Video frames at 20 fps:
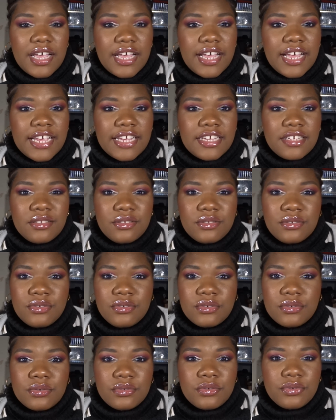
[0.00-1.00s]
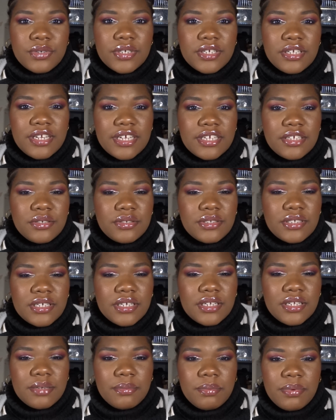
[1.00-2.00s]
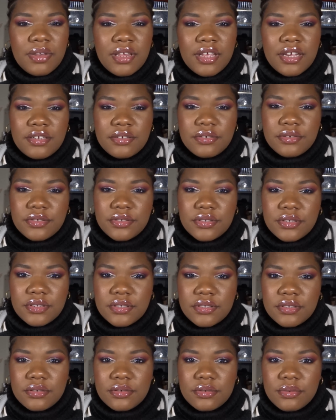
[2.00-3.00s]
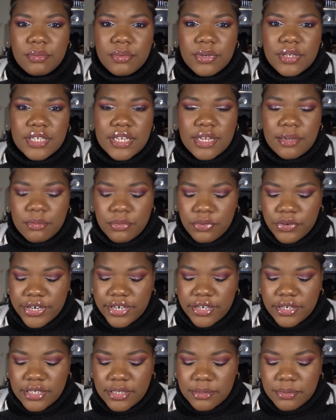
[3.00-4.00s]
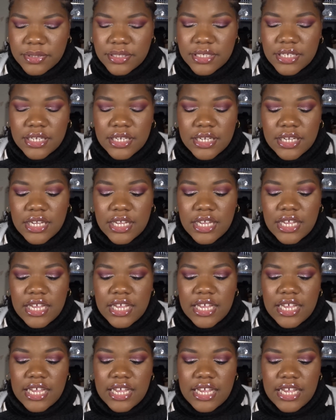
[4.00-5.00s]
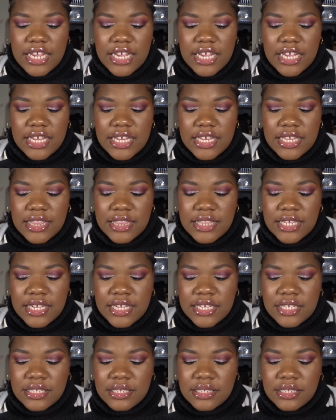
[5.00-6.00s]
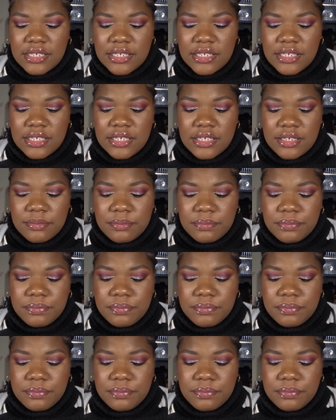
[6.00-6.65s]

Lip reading: I don't really like using lip liners when I'm wearing lipstick. And then the